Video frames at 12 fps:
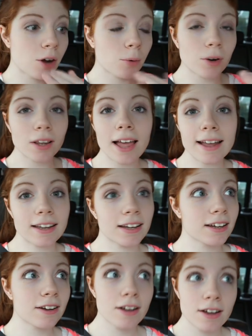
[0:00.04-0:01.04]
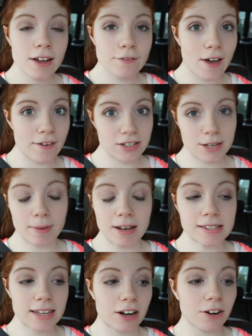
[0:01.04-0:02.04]
We're like five or 10
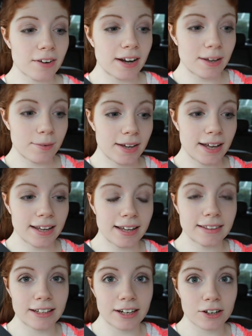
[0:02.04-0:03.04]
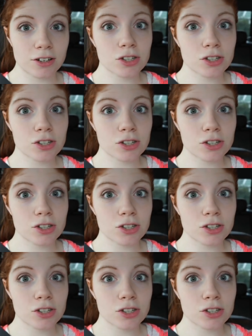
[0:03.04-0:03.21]
minutes late already. We gotta get there